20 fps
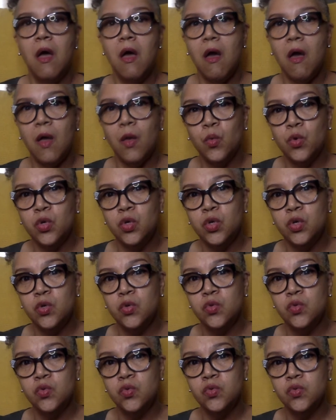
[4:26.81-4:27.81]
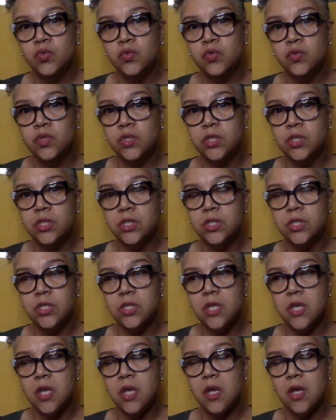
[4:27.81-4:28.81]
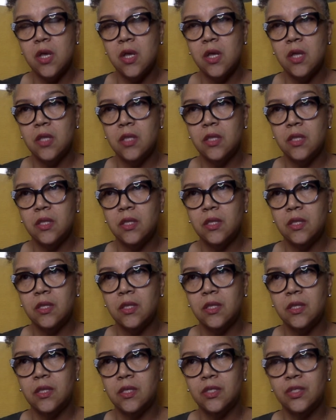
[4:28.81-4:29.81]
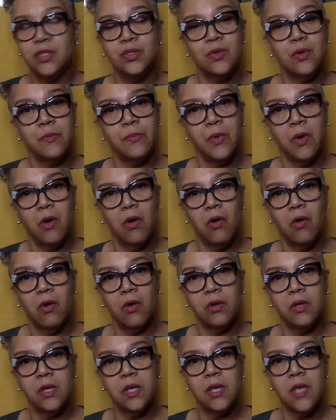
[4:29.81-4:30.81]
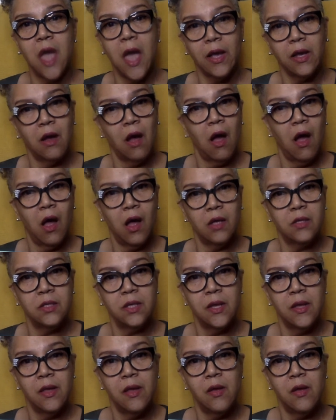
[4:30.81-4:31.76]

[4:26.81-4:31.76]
I will use this syrup called Yacon,